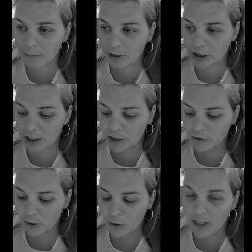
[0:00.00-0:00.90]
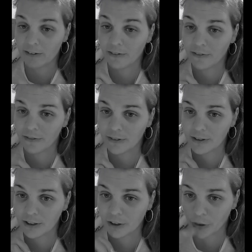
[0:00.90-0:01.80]
progesterone to f-
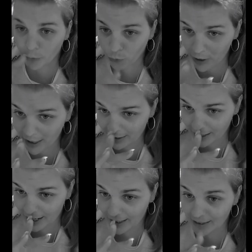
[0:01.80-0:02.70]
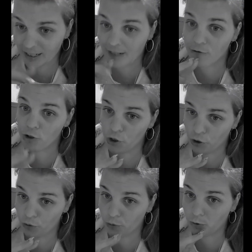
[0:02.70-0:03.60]
to 3 a day instead of
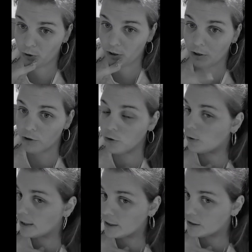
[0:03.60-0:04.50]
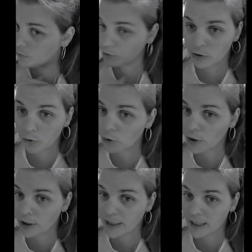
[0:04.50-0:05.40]
2. So I was no
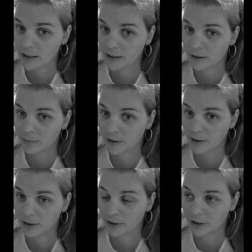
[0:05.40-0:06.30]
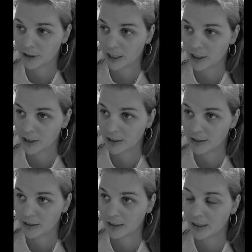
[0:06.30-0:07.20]
longer taking the muscular
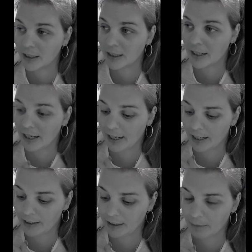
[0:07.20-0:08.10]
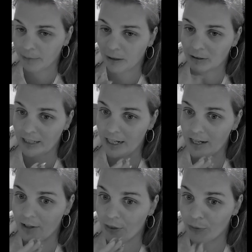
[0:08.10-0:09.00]
injections and but I was
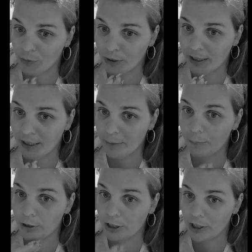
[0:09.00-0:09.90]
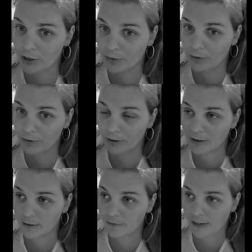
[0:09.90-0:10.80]
taking 3
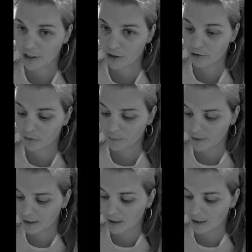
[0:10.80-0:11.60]
progesterones vaginal.